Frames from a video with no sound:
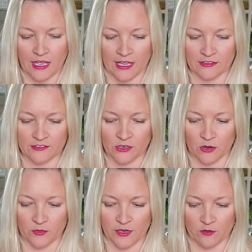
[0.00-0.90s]
And
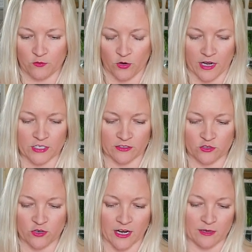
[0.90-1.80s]
so, therefore, I just
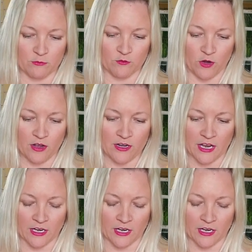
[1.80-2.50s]
try to move on.